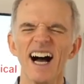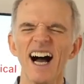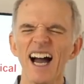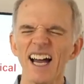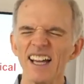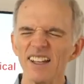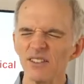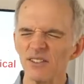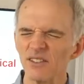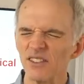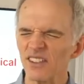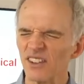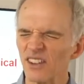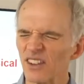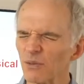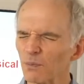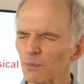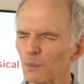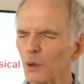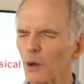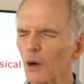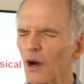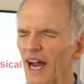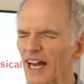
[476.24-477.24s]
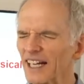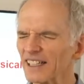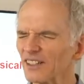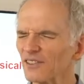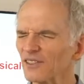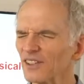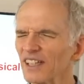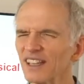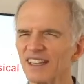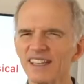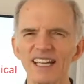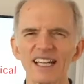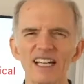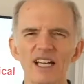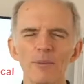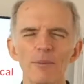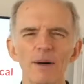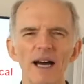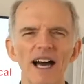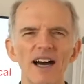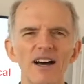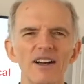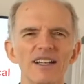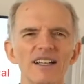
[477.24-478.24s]
I proactively think
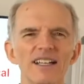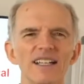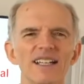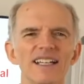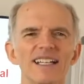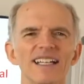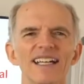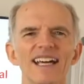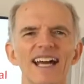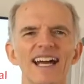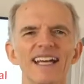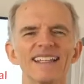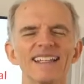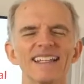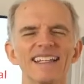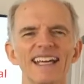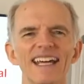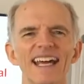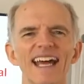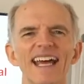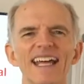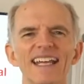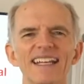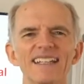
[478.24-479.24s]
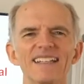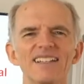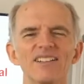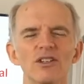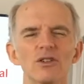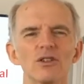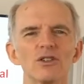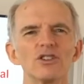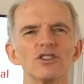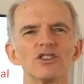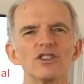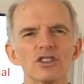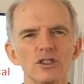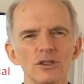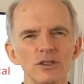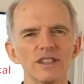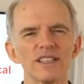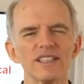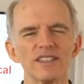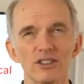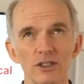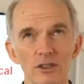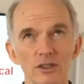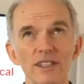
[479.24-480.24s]
about at the end or during